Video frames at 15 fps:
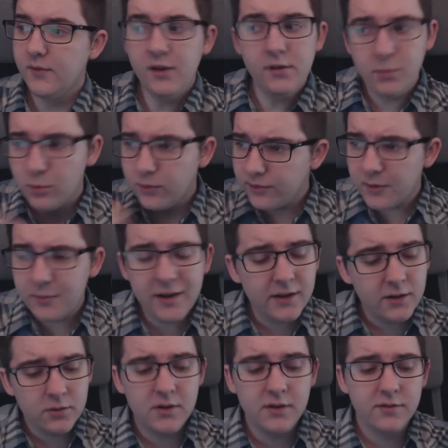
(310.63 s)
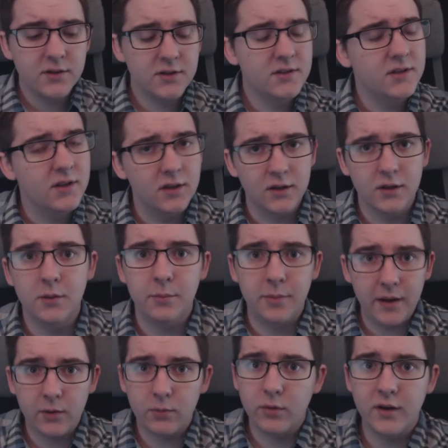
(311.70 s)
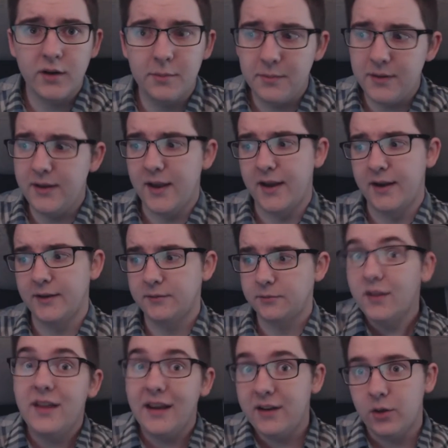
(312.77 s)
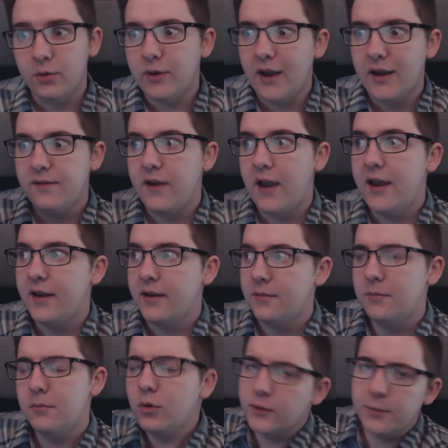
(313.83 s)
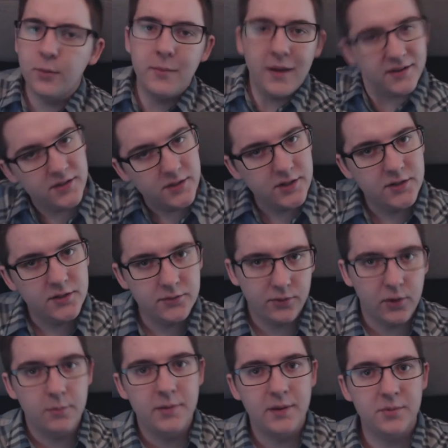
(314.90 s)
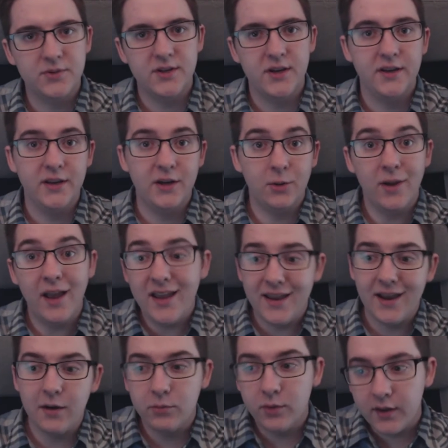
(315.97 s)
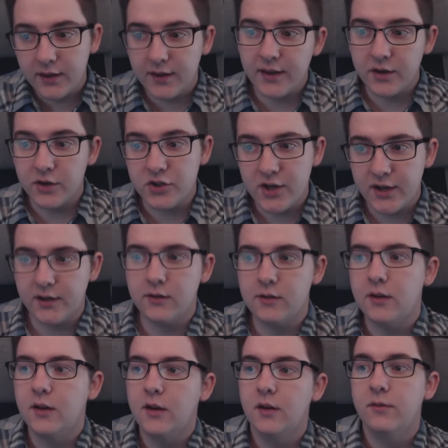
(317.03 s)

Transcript: The more feedback you give us, the better we're going to be at it. On that note, I've had multiple messages from people saying, hey, I really like your channel.